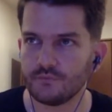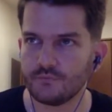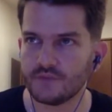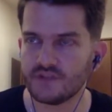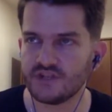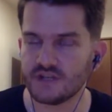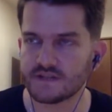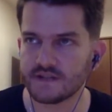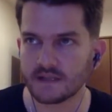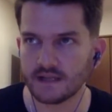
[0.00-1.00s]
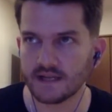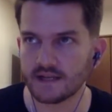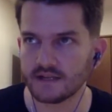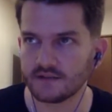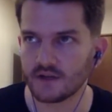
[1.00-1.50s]
genius Nick Land,
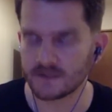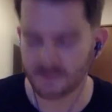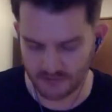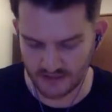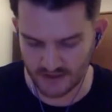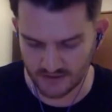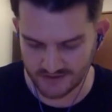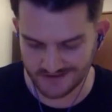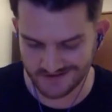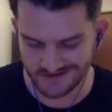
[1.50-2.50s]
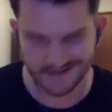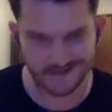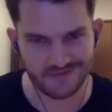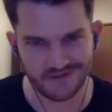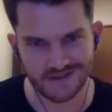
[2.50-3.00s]
he talks about
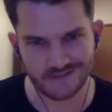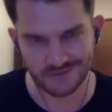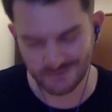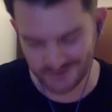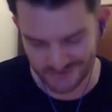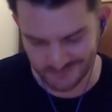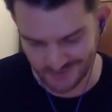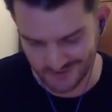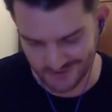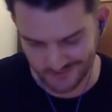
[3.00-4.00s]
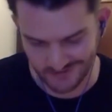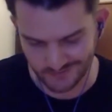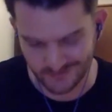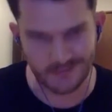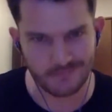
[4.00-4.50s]
something very similar to what you spoke about
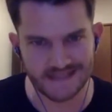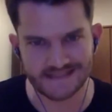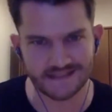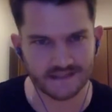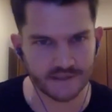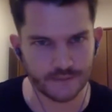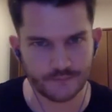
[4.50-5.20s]
with the mycelium.